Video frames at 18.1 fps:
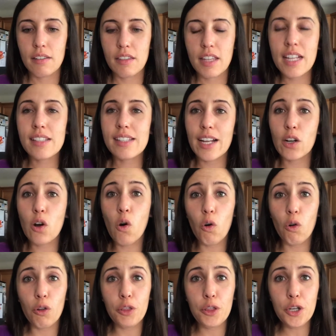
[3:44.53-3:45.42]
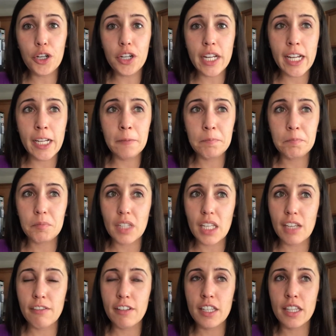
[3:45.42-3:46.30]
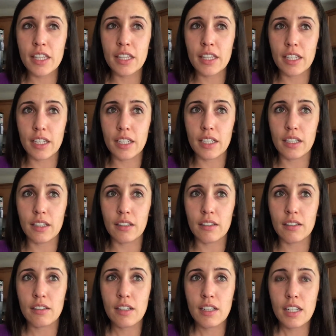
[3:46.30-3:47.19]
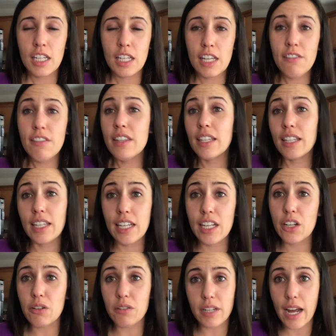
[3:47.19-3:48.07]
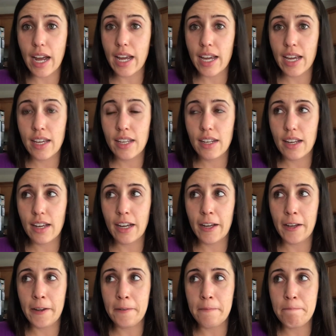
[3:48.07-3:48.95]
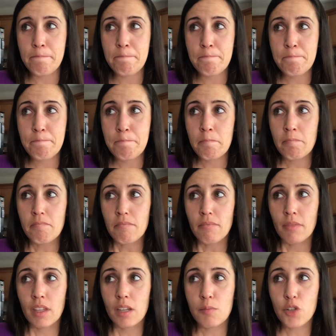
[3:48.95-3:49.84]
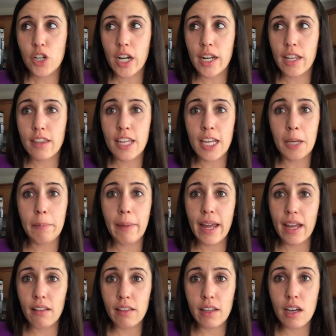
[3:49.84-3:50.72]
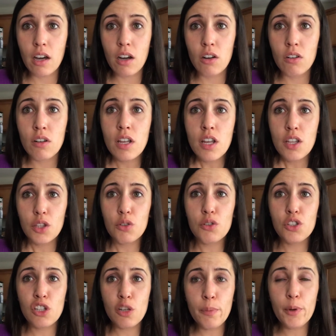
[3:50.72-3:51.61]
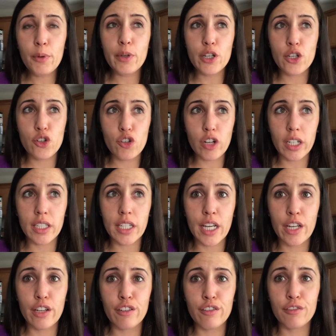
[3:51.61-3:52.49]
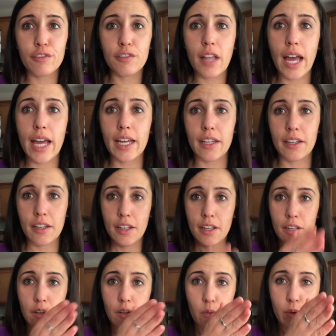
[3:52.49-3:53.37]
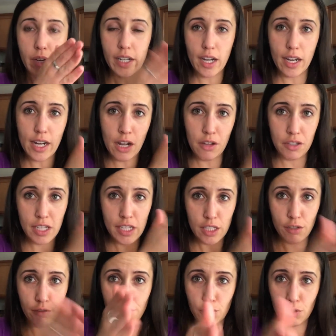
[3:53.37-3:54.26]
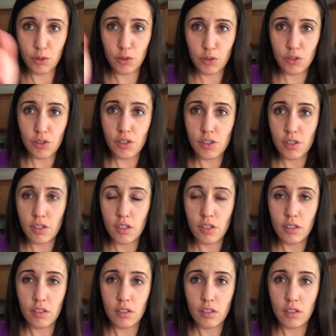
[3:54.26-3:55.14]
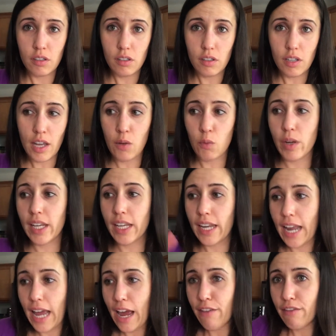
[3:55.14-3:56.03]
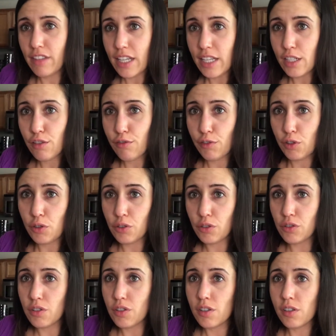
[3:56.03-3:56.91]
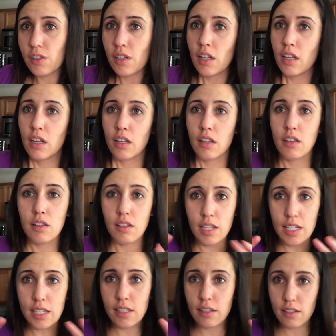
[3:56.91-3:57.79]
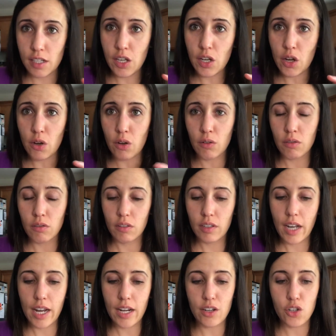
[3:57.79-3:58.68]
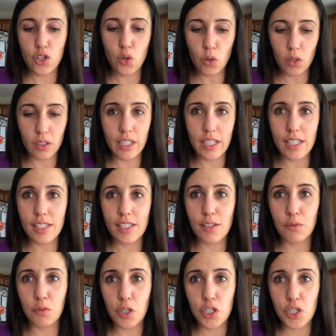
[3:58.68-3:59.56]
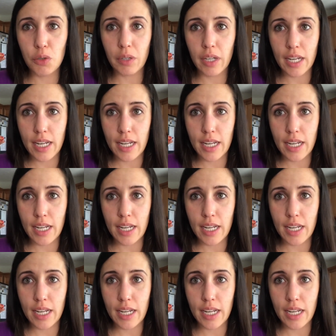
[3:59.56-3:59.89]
things like Whole30, even the keto diet, I'm trying to think, paleo, those super restrictive, like, we cut out these foods and we can have these foods, these, kind of short lists of what you can